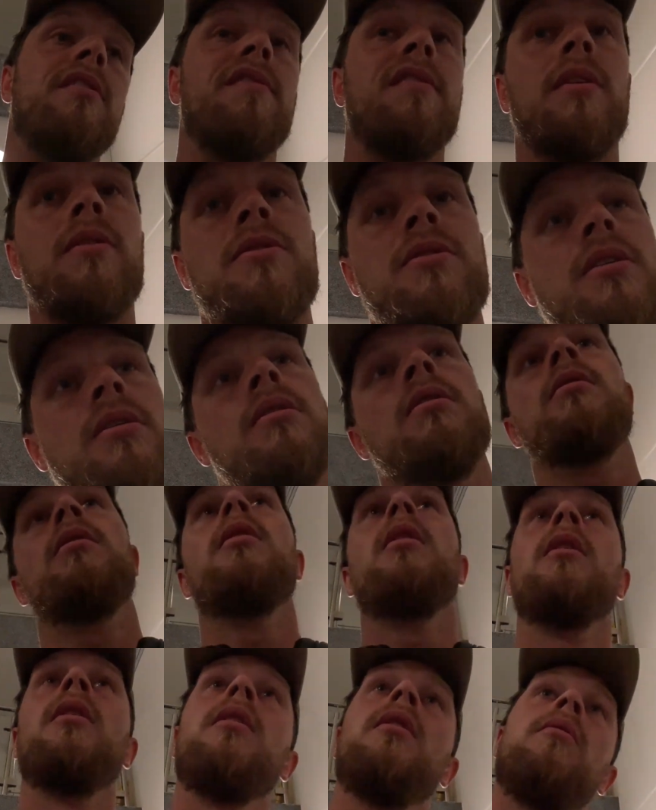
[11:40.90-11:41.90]
the future
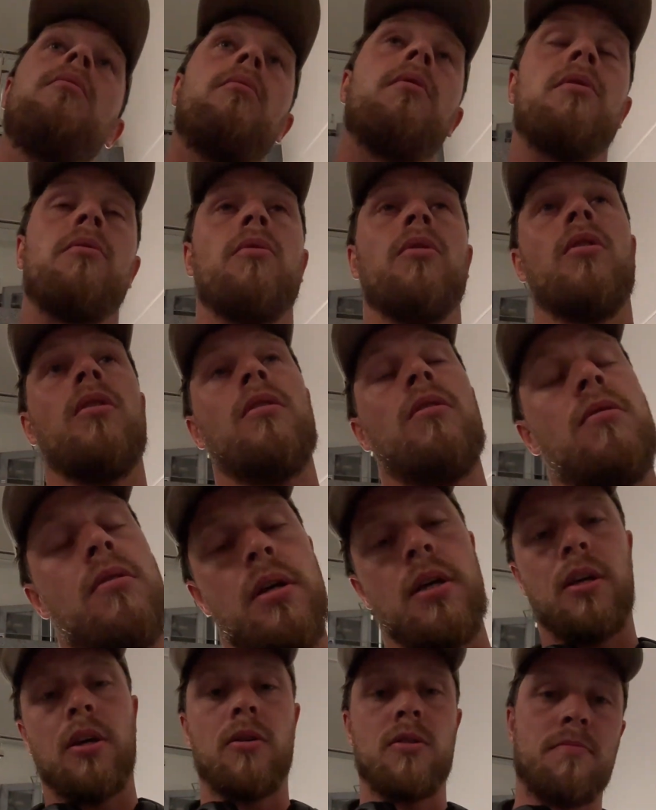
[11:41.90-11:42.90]
whether or not
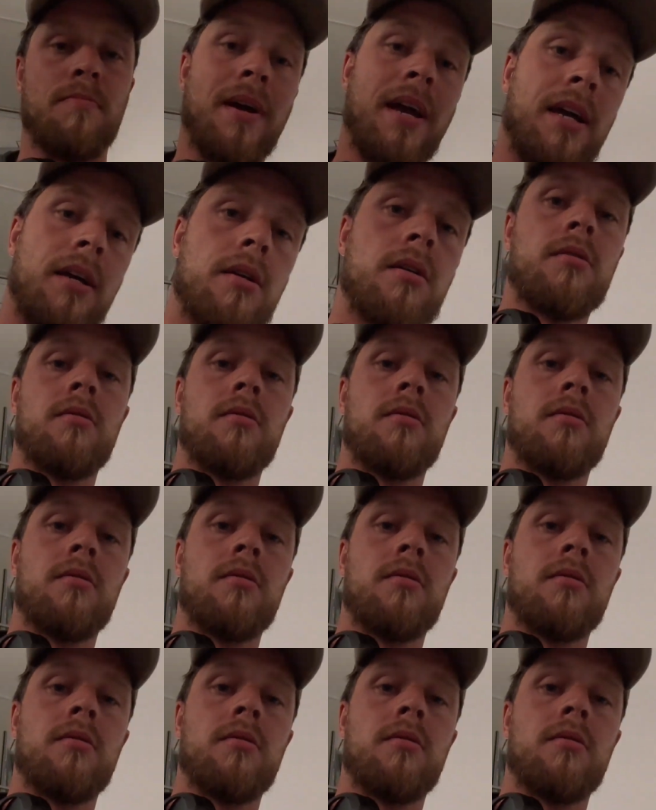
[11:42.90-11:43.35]
it goes back.